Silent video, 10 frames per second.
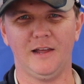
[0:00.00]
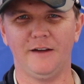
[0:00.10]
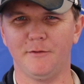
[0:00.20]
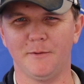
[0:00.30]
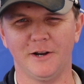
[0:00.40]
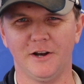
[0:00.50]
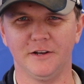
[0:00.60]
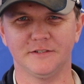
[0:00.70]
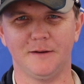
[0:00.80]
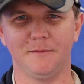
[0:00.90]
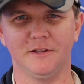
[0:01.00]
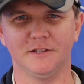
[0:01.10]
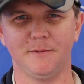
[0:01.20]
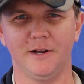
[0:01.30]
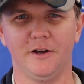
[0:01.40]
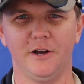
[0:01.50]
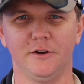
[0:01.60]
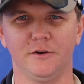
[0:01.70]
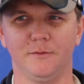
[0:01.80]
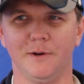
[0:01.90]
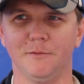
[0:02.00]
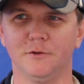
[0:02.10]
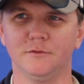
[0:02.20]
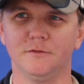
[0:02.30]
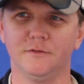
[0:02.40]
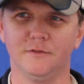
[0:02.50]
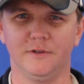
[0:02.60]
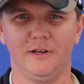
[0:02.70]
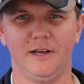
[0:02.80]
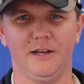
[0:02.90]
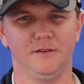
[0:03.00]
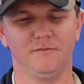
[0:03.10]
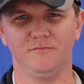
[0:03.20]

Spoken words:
Everybody knows somebody that's been hurt on a windmill. Yep. And